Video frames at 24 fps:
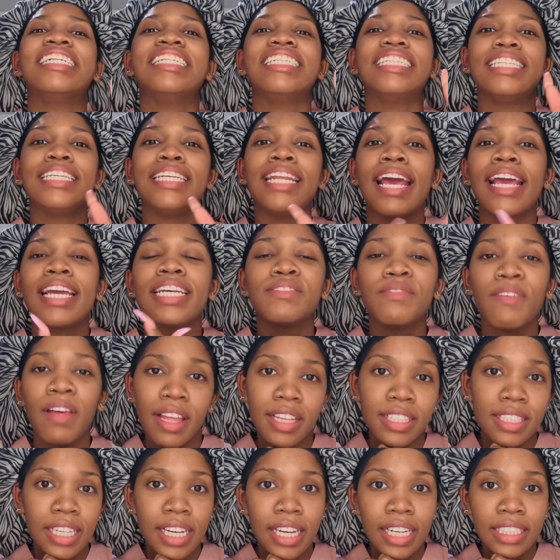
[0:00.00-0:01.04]
Today's
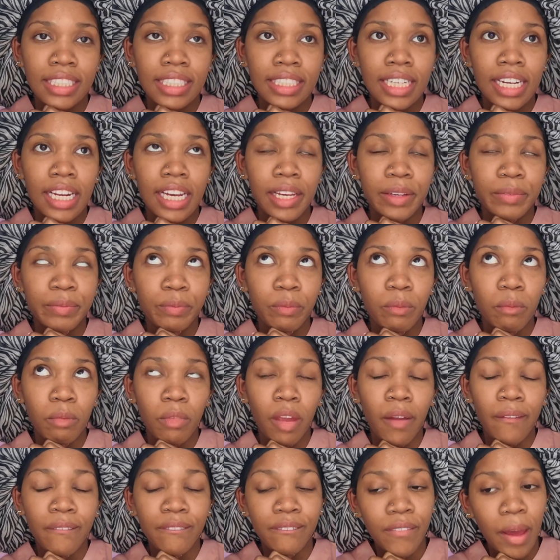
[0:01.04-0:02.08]
Valentine's Day,
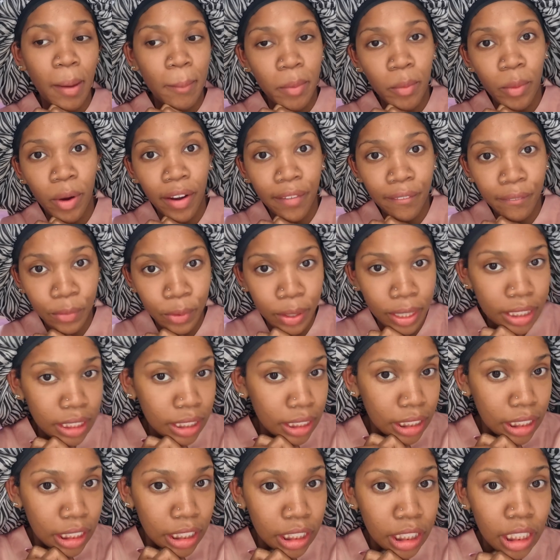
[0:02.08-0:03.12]
February
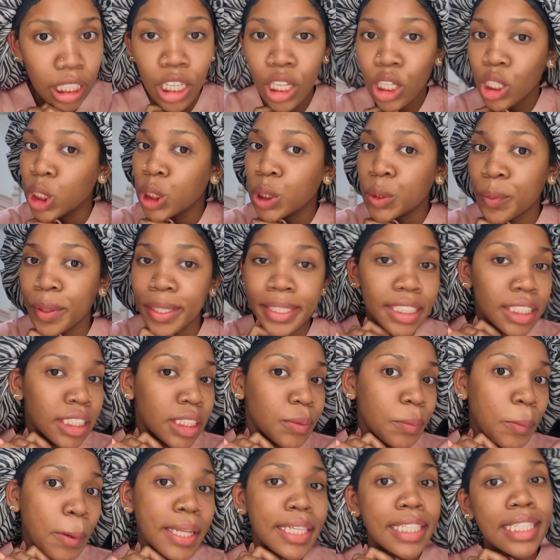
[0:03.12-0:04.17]
14th,
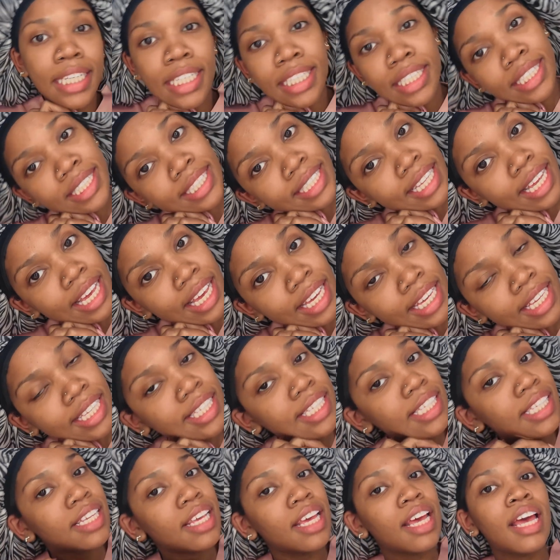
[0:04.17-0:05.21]

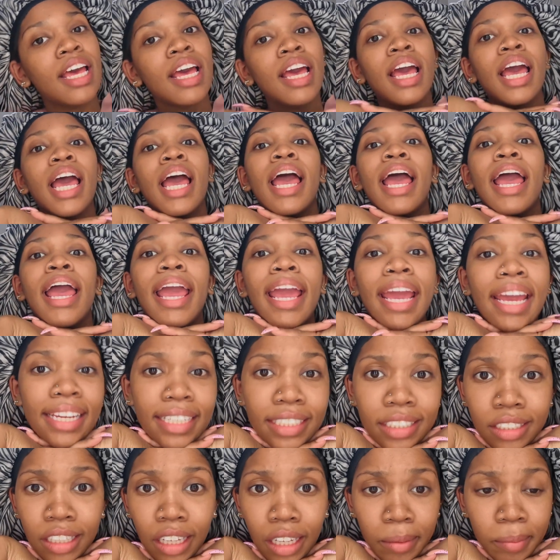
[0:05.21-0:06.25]
2026,
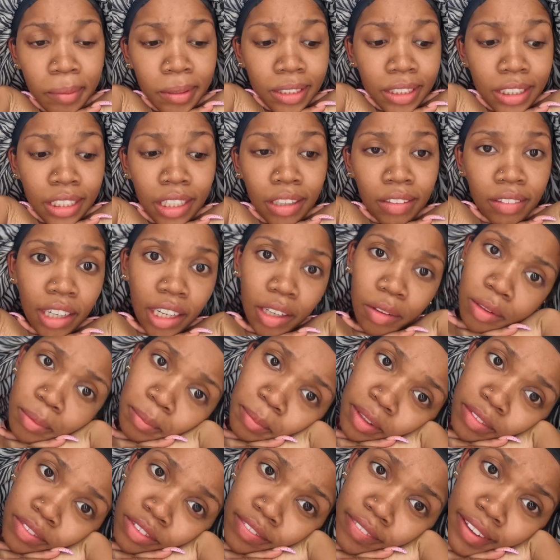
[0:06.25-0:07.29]
and y'all about to get ready with
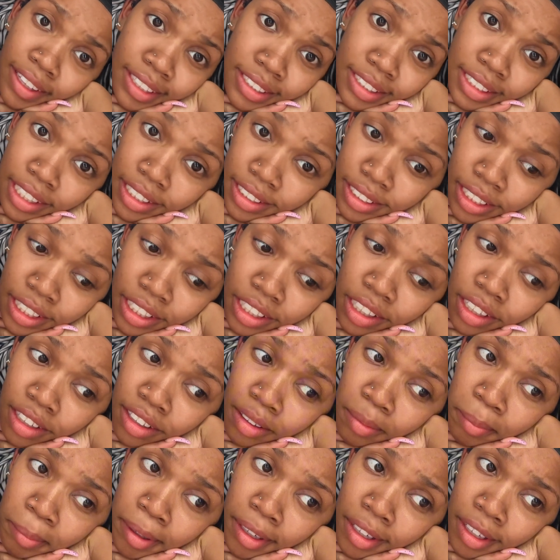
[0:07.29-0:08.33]
me for Valentine's Day dinner
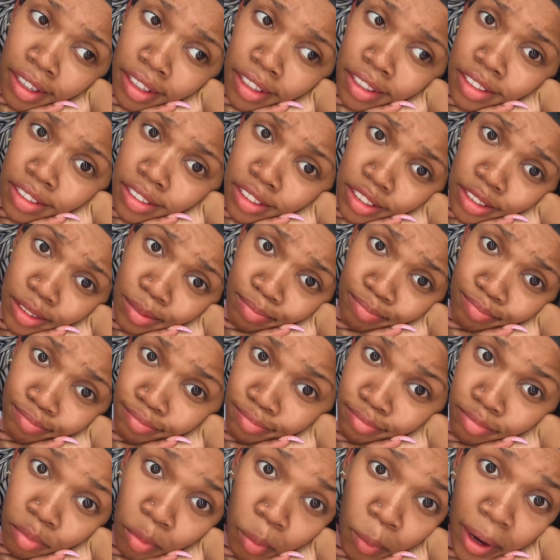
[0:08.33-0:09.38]
because
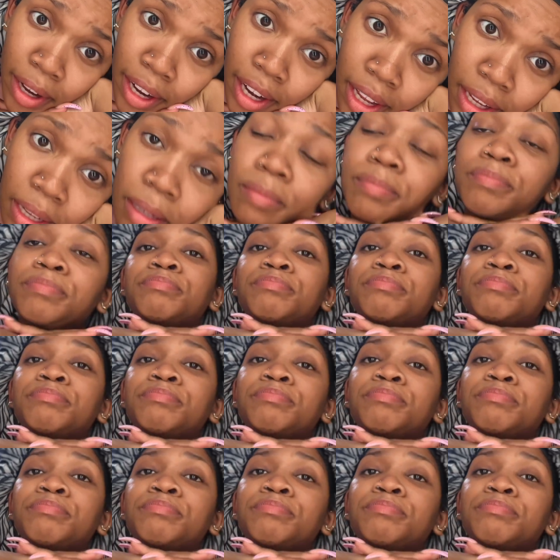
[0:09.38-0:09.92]
why not?